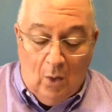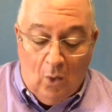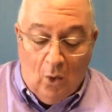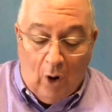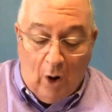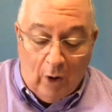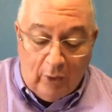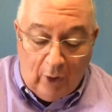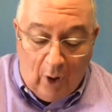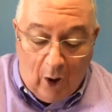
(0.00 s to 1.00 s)
Or
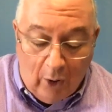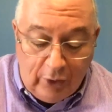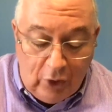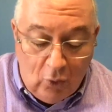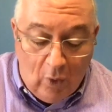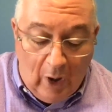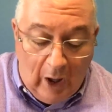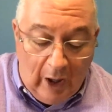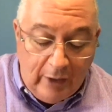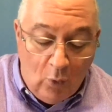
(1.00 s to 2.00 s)
are, are you
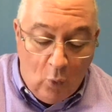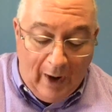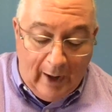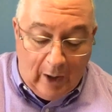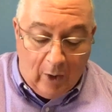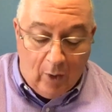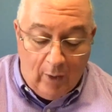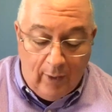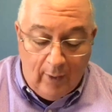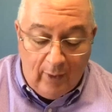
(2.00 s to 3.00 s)
unaware
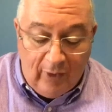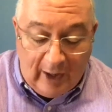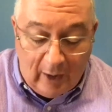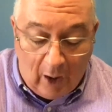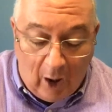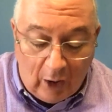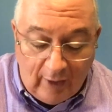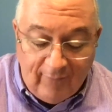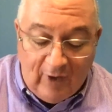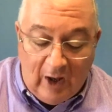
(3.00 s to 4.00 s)
that all
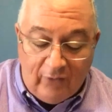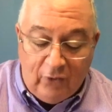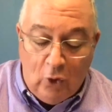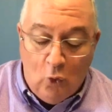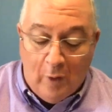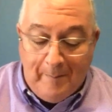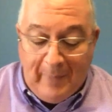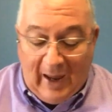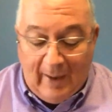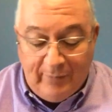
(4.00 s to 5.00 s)
of us who were
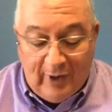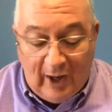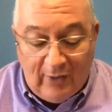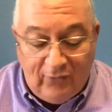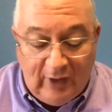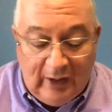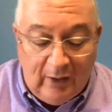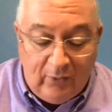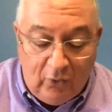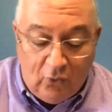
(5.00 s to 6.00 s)
baptized
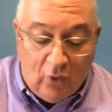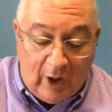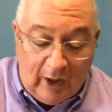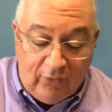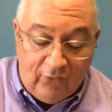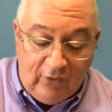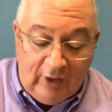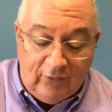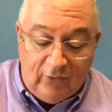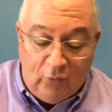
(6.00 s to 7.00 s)
into Christ
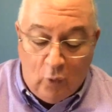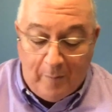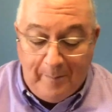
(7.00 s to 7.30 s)
Jesus were